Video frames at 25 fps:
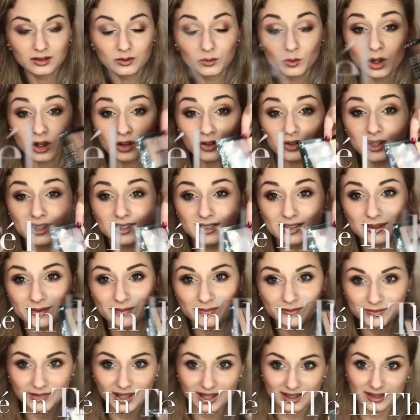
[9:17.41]
Walgreens,
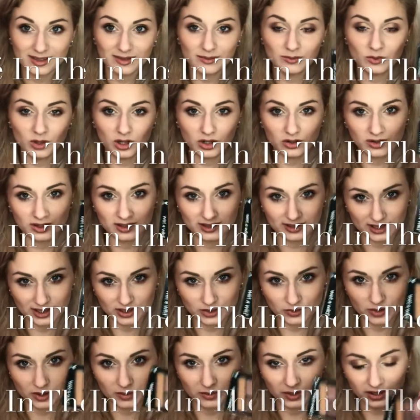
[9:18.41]
yes, Walgreens,
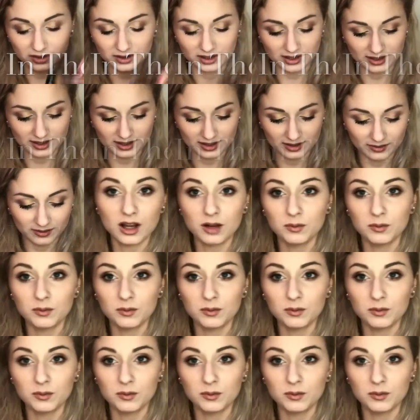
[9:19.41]
that's where I bought this.